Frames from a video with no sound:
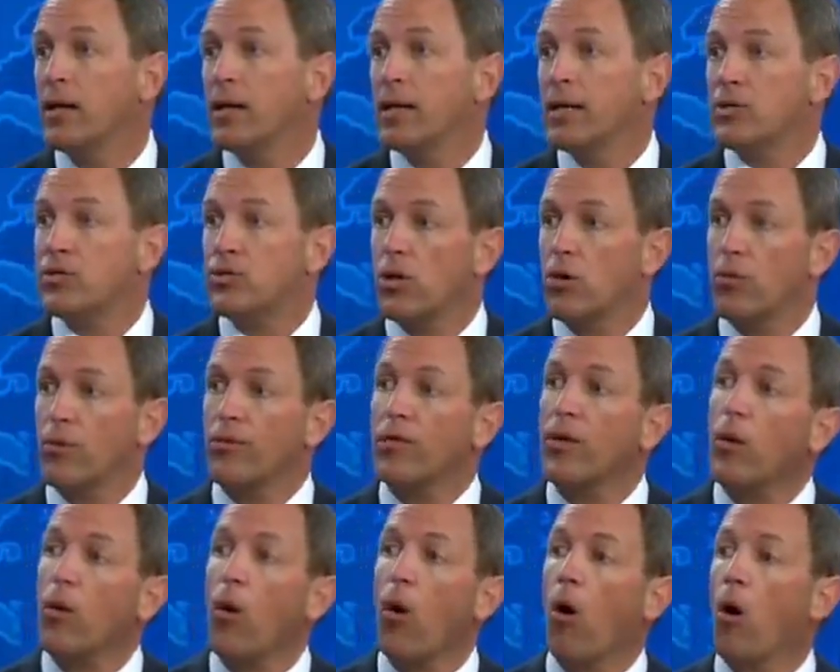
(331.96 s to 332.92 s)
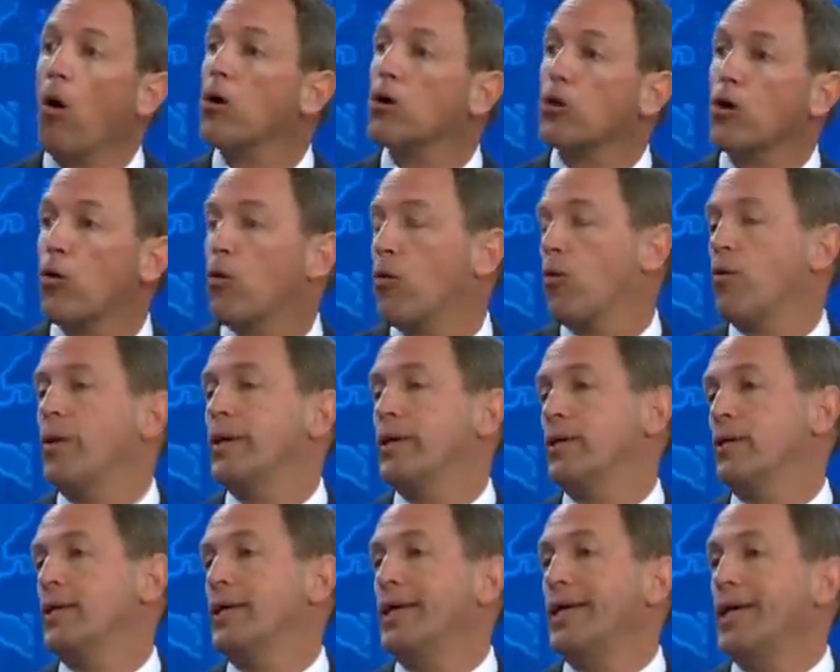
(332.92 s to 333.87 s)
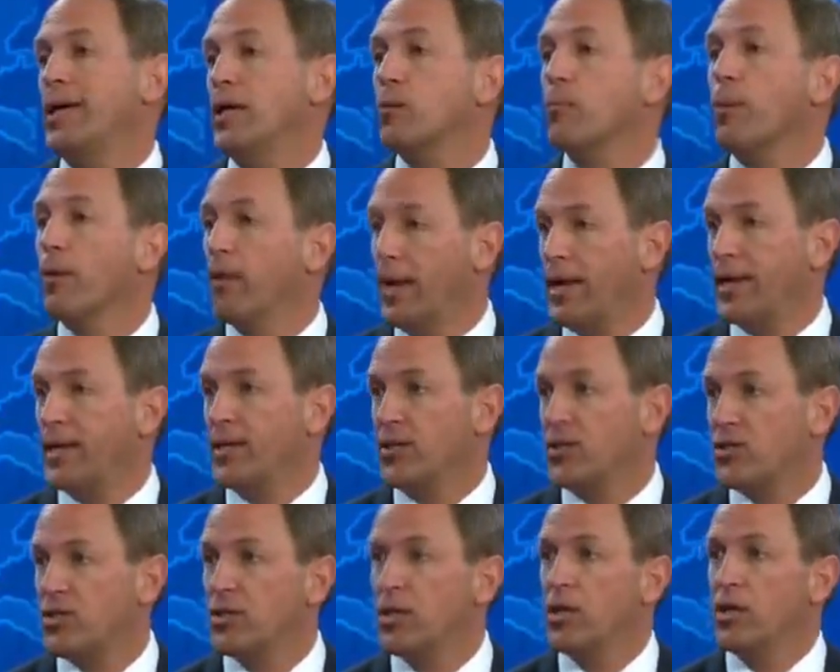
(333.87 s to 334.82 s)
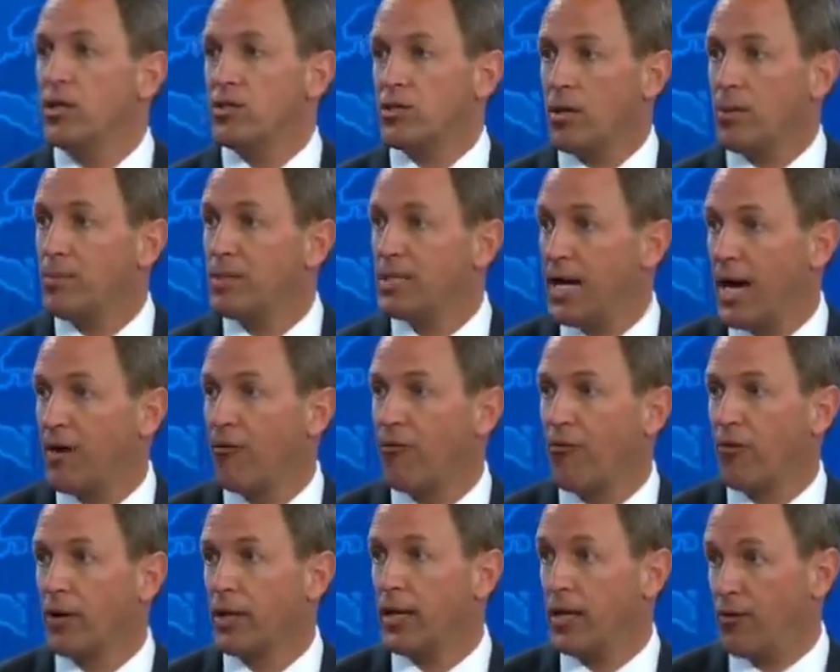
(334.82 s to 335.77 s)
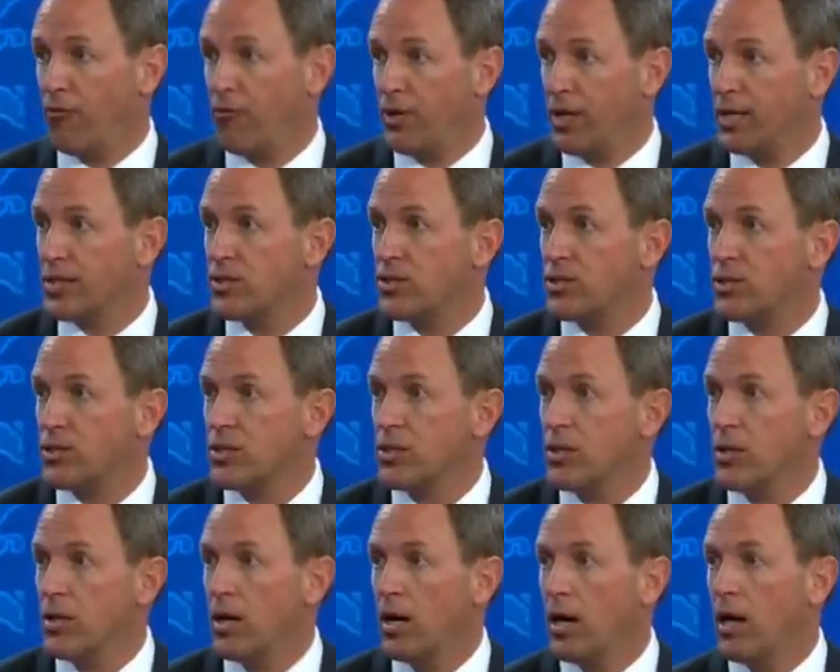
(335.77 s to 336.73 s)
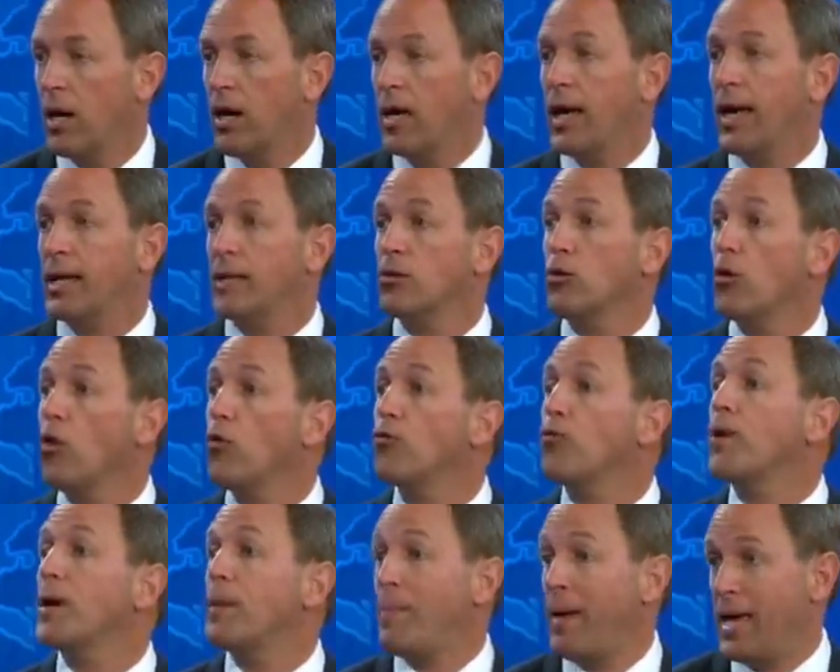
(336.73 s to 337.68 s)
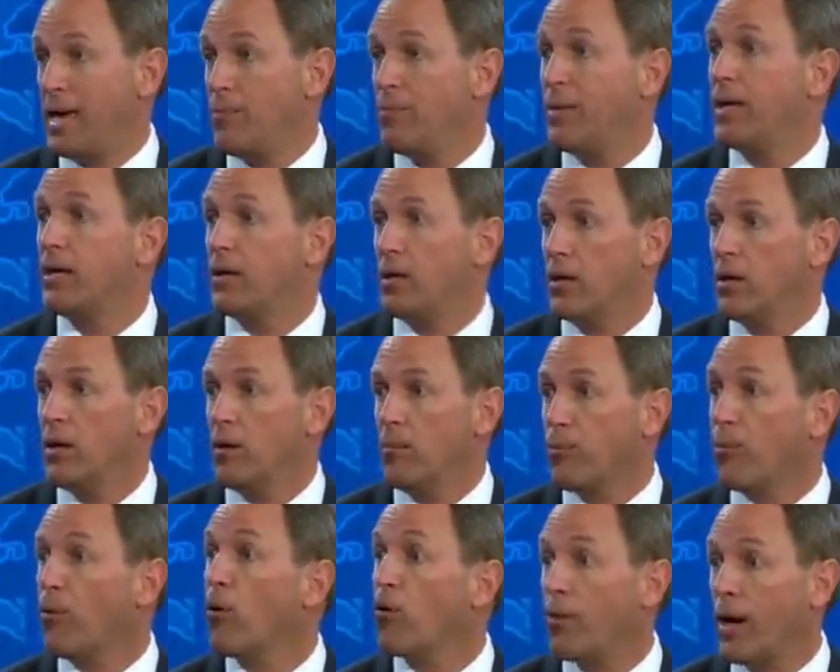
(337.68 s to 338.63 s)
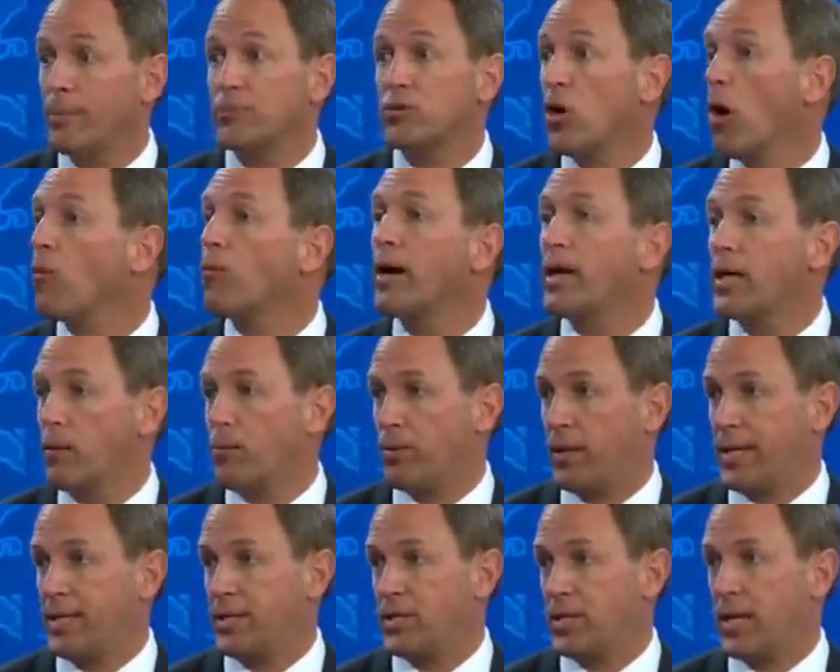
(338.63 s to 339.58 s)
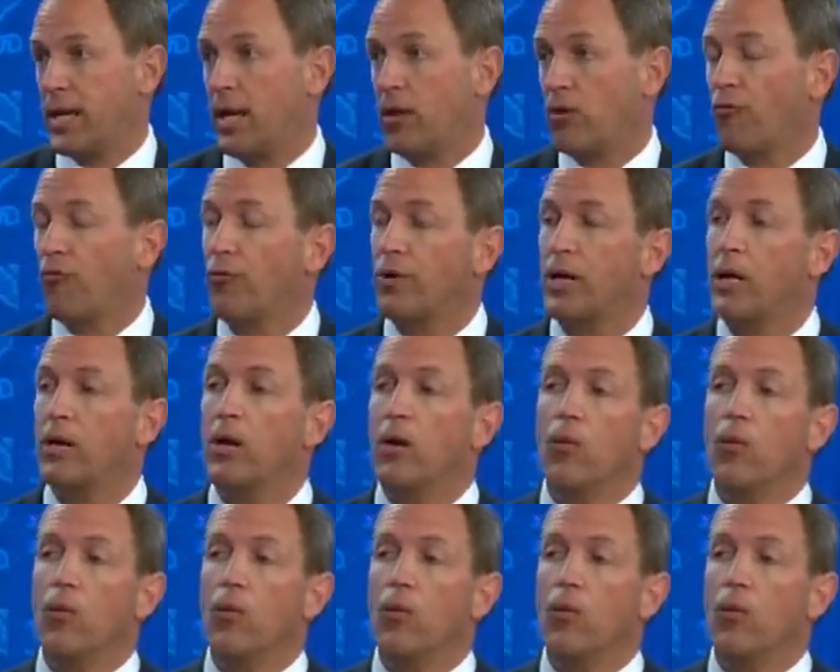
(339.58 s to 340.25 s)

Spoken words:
So there are currently in place some debt forgiveness and loan repayment programs already in place in California.